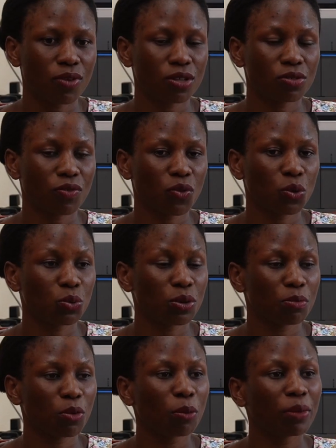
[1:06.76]
First of all, we
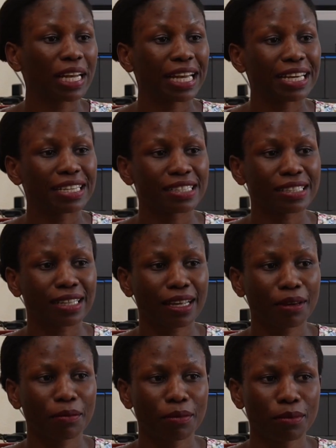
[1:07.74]
mobilize
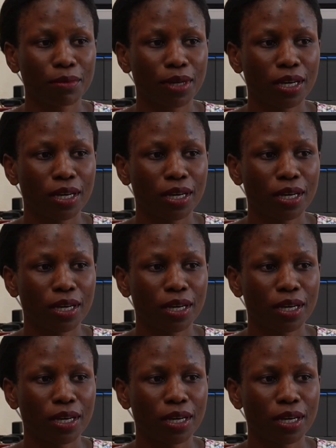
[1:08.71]
them